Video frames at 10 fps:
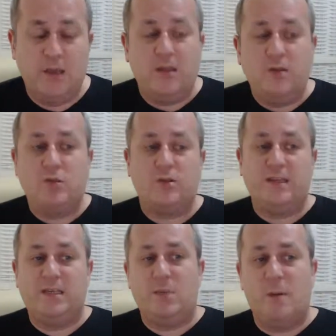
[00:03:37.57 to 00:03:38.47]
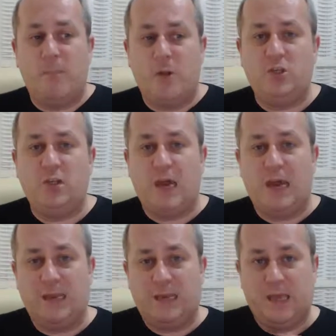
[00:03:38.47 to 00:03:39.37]
There just needs to be a budget
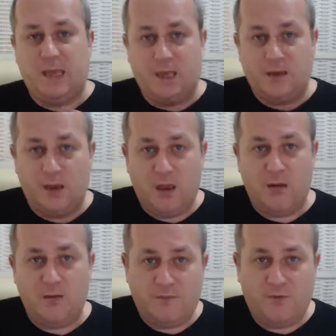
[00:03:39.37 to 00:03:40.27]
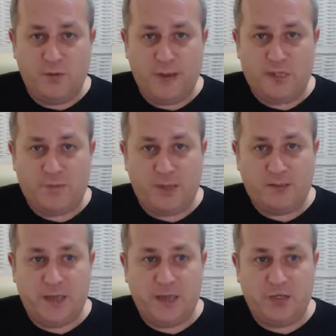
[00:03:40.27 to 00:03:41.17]
allocated for the
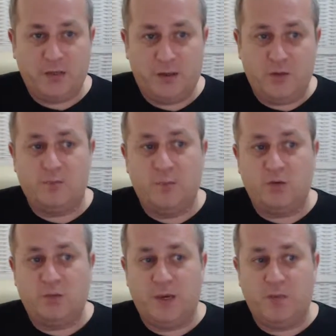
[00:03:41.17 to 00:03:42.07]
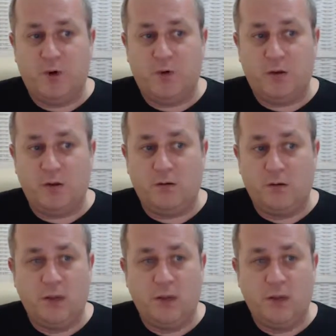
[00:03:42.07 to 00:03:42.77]
expectation of those mirrors being broken.